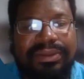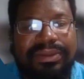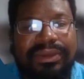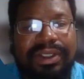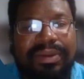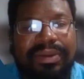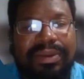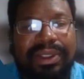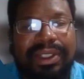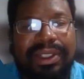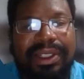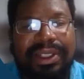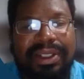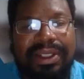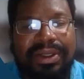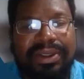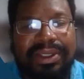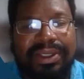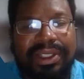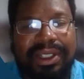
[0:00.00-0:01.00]
But then
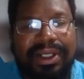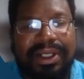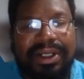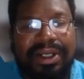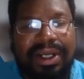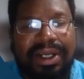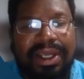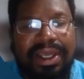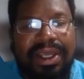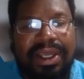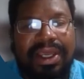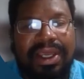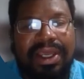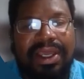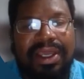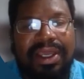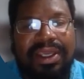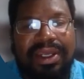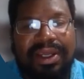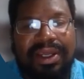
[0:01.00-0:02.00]
notice here,
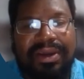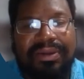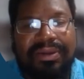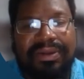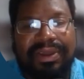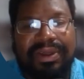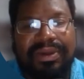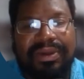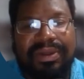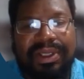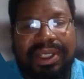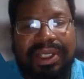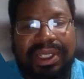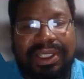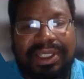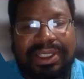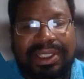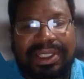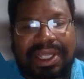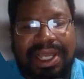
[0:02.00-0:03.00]
if you look at
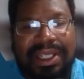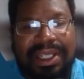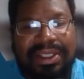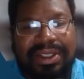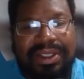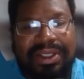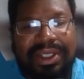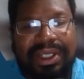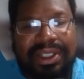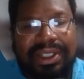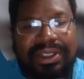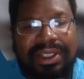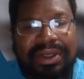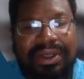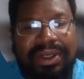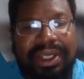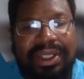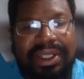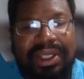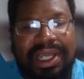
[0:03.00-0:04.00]
these last two, they're going to say,
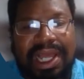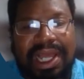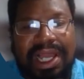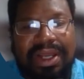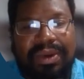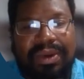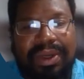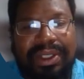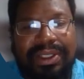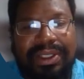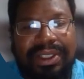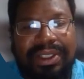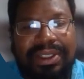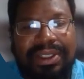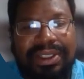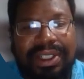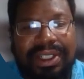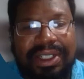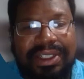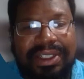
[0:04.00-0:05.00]
okay, the conquest and
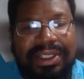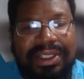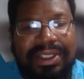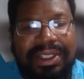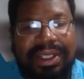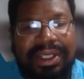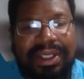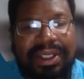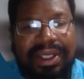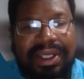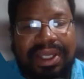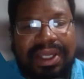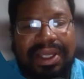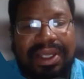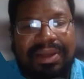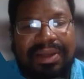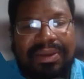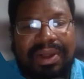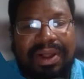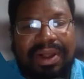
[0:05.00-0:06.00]
judges
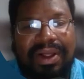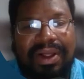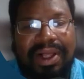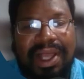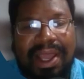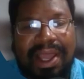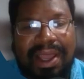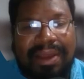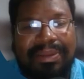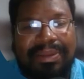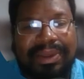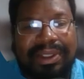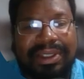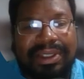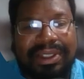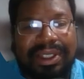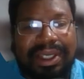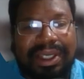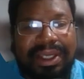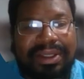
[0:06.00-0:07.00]
all happened
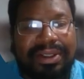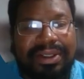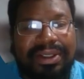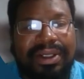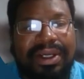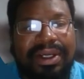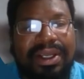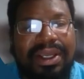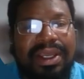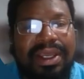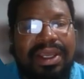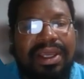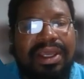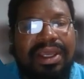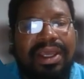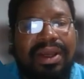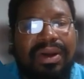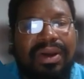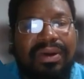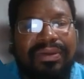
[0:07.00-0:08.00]
together
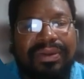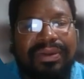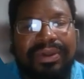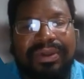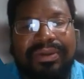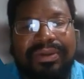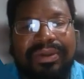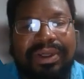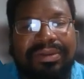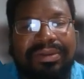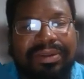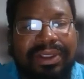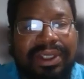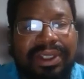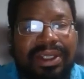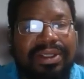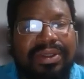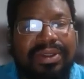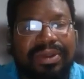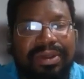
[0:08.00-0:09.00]
over roughly
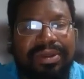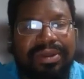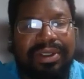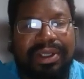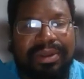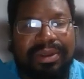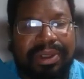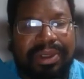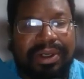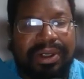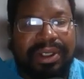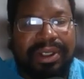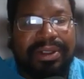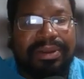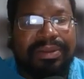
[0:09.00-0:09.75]
a 200-year period.